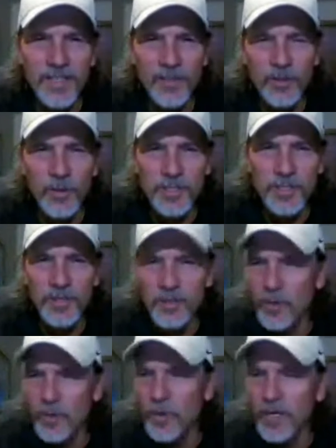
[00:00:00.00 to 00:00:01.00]
sometimes she
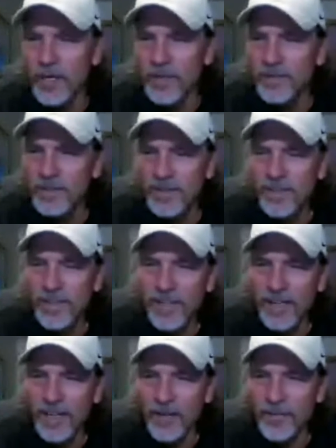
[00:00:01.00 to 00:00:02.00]
gets frustrated. She wants to do
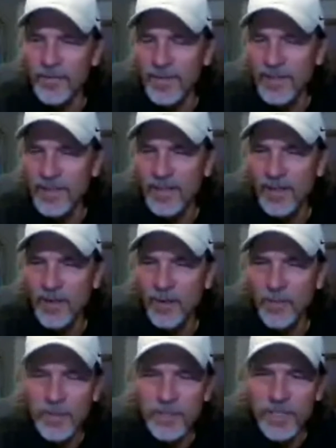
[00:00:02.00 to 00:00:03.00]
so well,
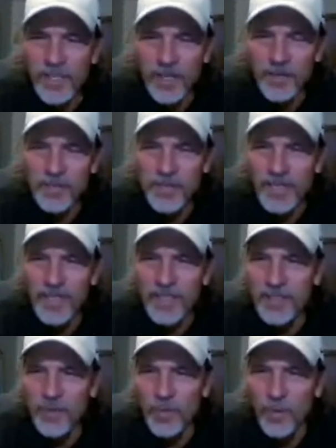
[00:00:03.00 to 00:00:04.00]
but she
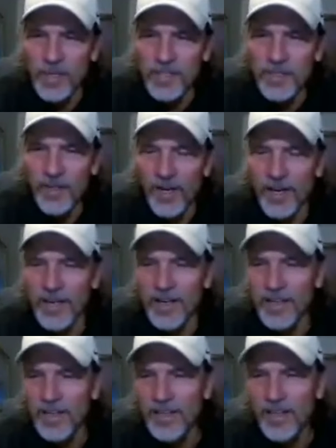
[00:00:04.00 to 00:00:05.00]
comes in and she
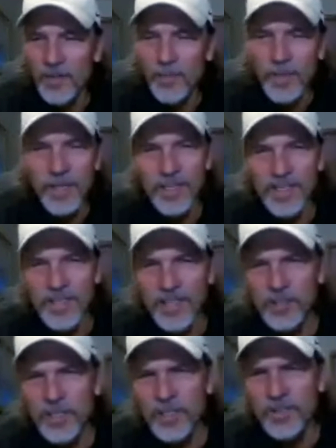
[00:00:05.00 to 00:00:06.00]
works hard. But you
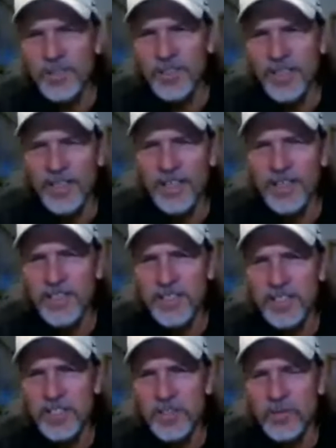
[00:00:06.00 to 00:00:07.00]
can tell I
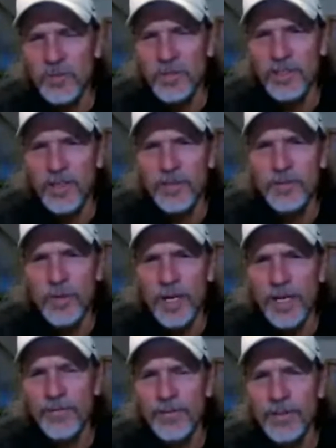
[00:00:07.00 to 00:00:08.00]
think she just really
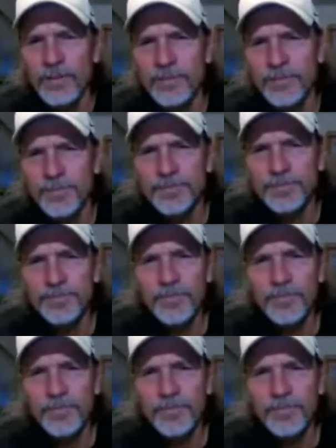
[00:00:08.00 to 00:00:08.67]
loves track and field,